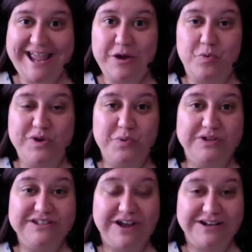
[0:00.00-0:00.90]
and we will
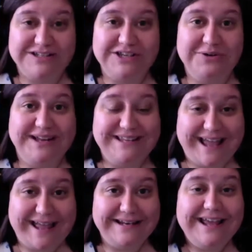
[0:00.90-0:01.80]
talk to you
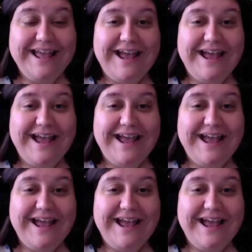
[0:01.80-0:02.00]
again